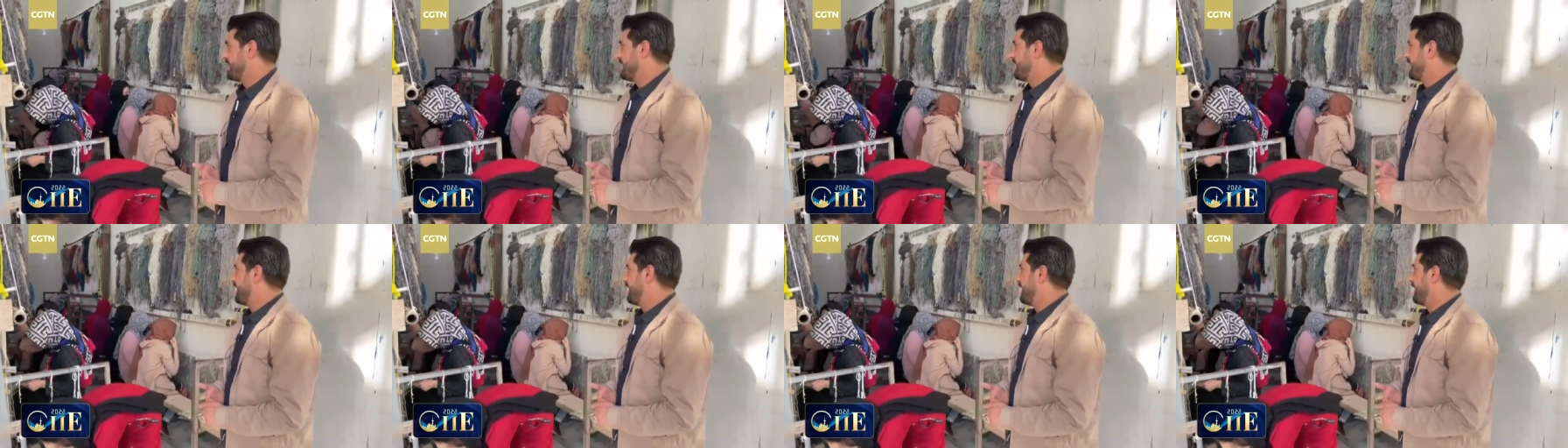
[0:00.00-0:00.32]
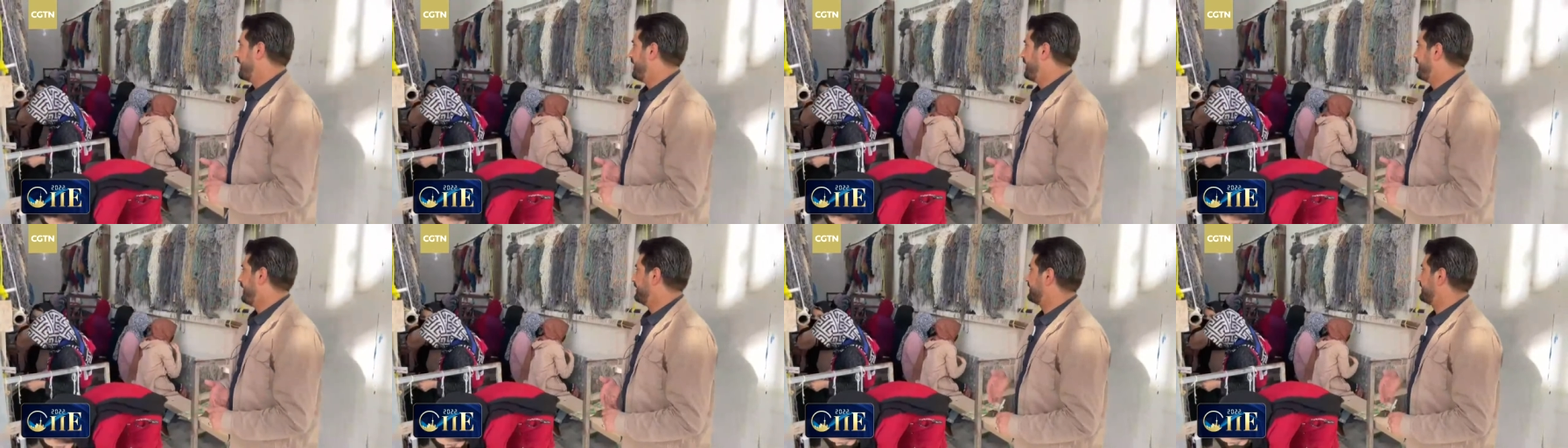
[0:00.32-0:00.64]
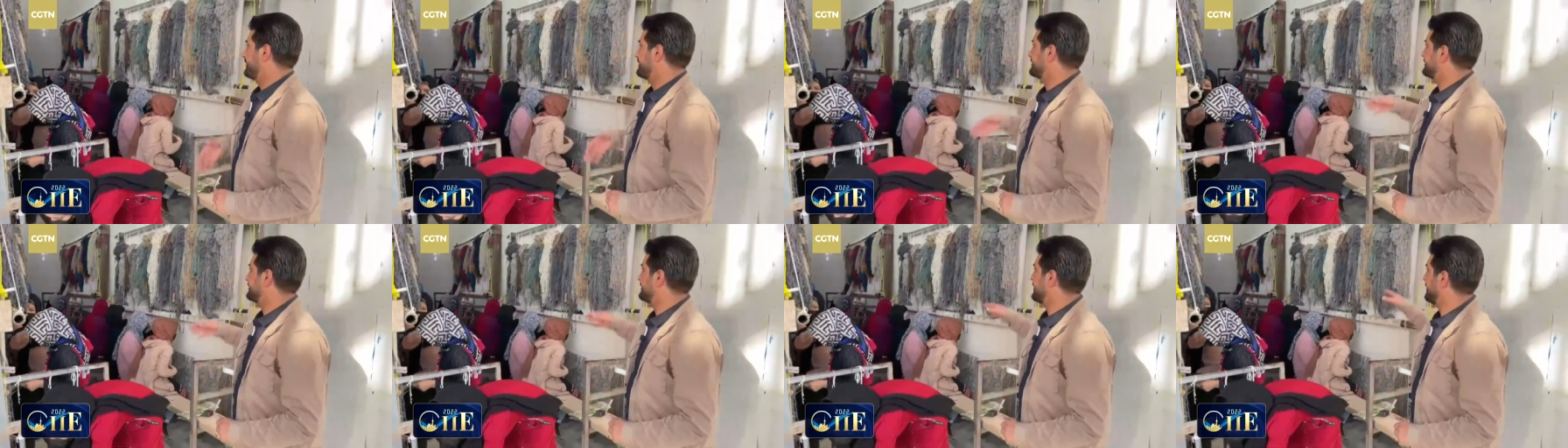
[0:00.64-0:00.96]
uh, and the
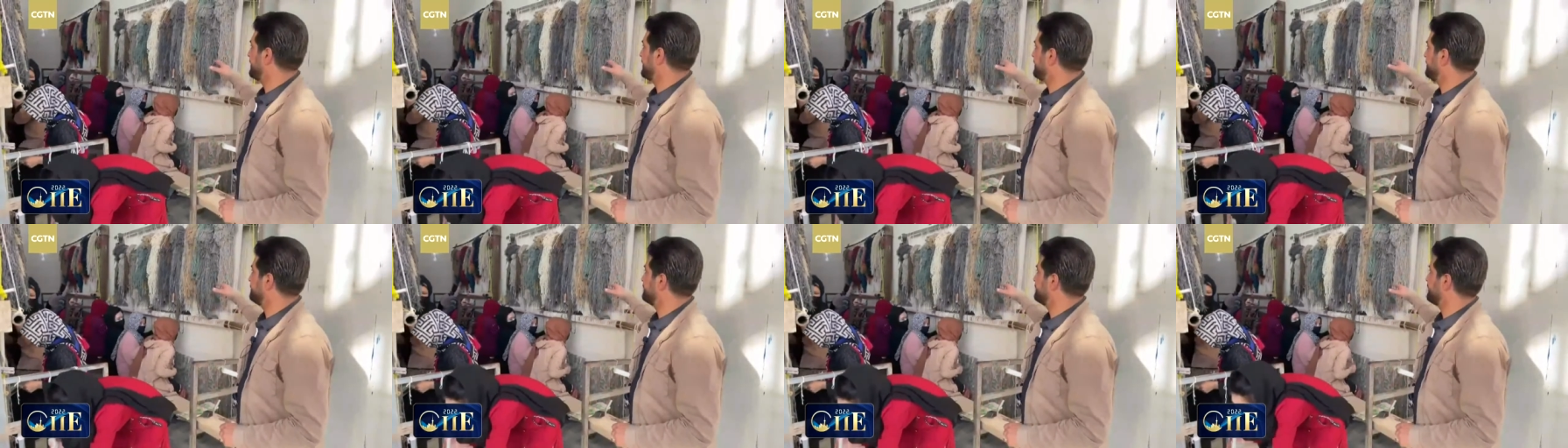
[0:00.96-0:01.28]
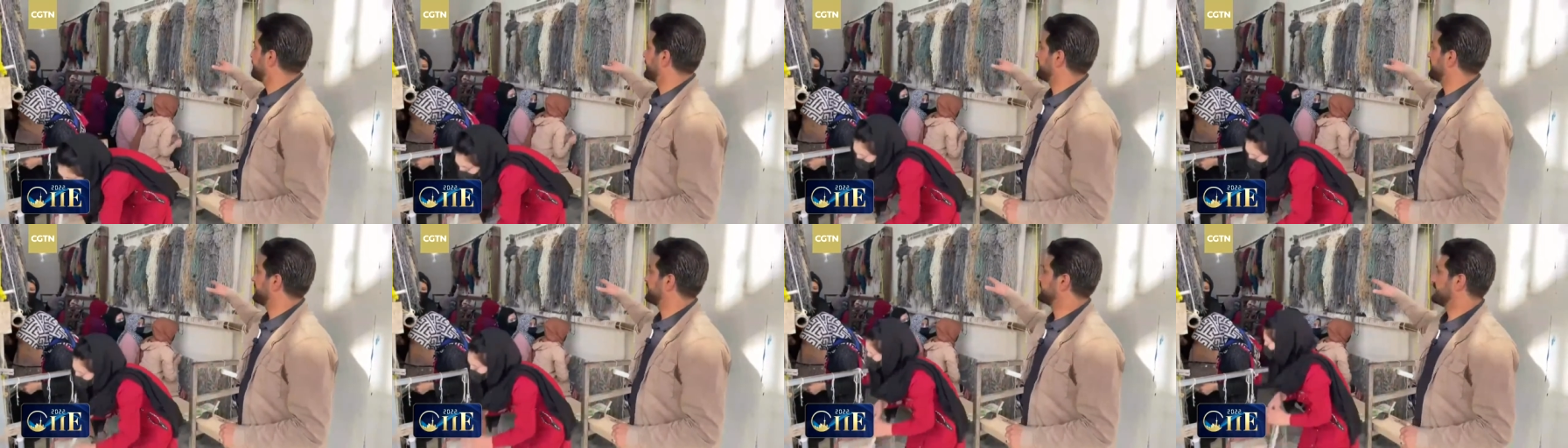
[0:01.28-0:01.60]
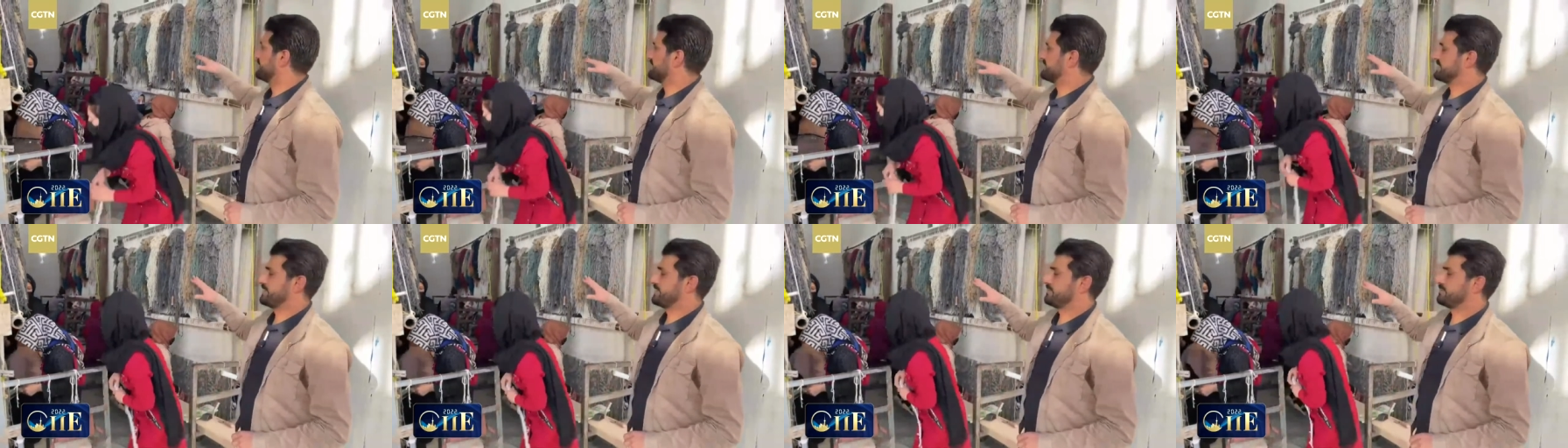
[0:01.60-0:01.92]
same uh,
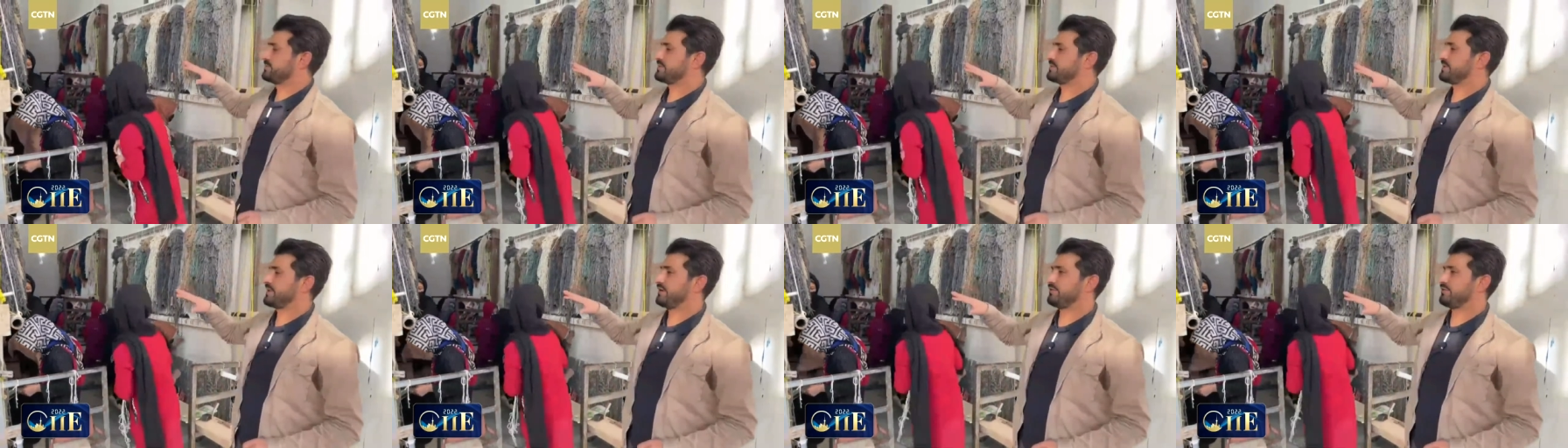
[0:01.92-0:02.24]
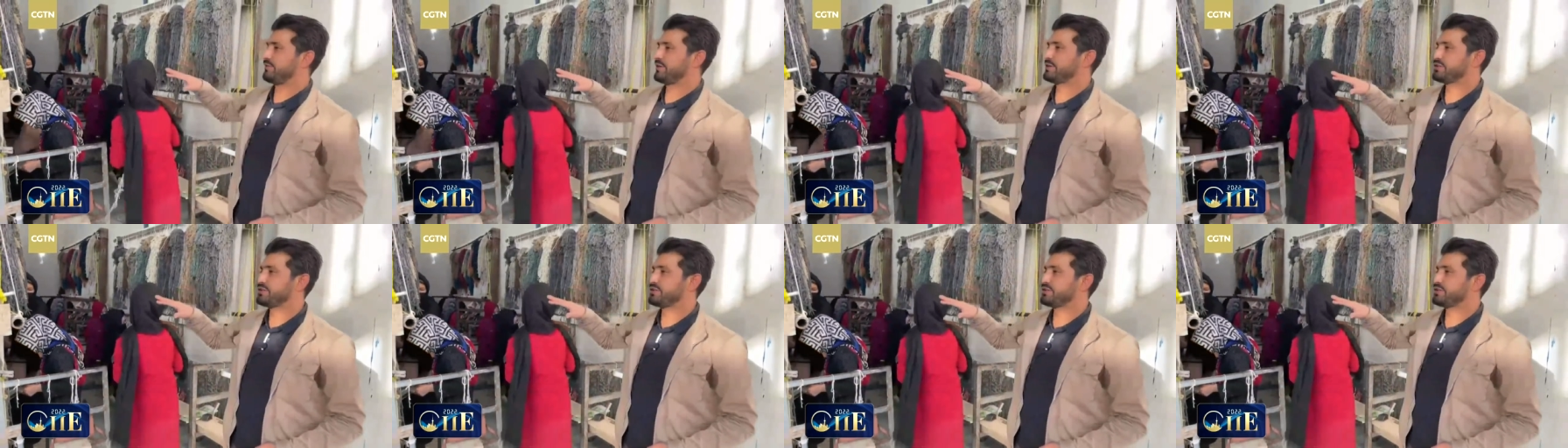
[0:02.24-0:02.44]
systems they've